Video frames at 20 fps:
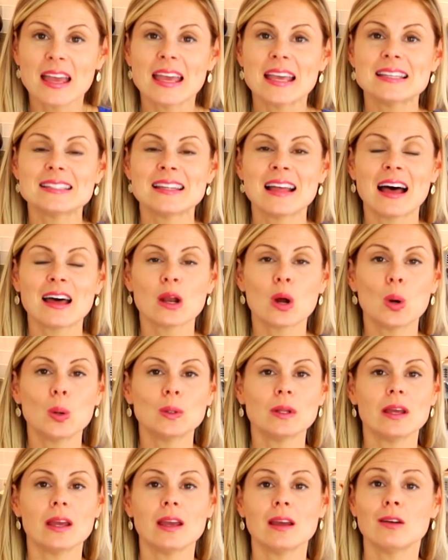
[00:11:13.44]
is not
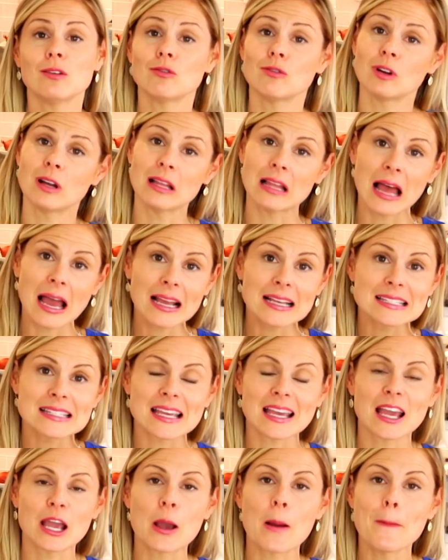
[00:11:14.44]
only
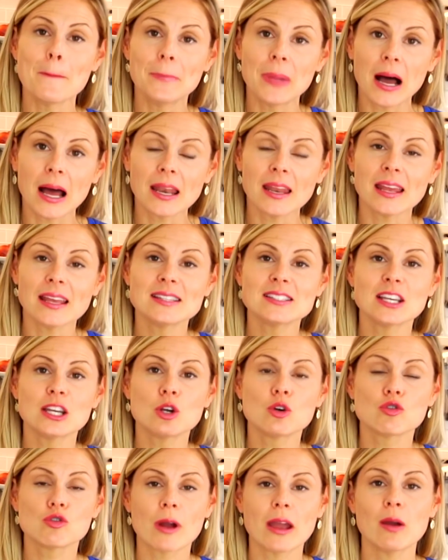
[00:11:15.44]
relaxing, but it's a
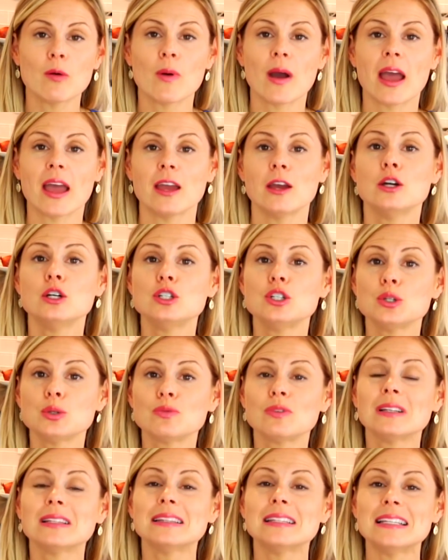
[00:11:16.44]
great way to
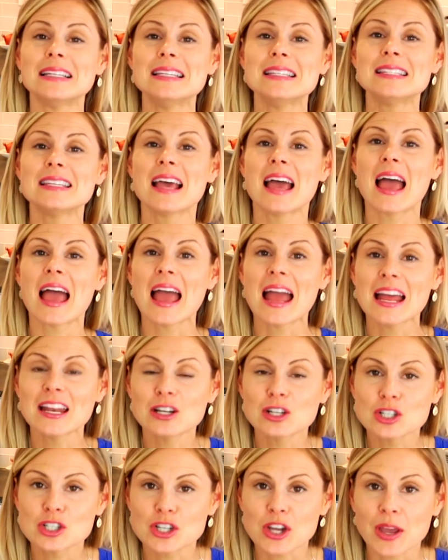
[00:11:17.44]
release
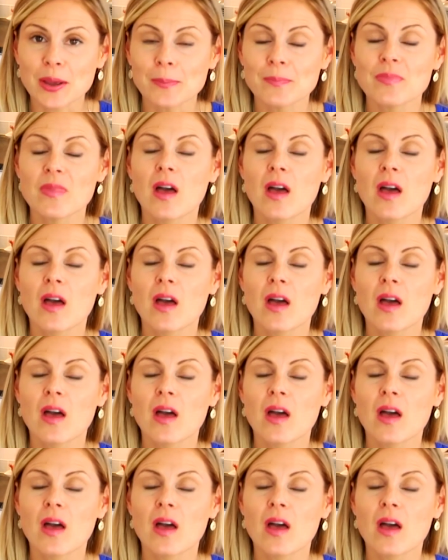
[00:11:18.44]
energy.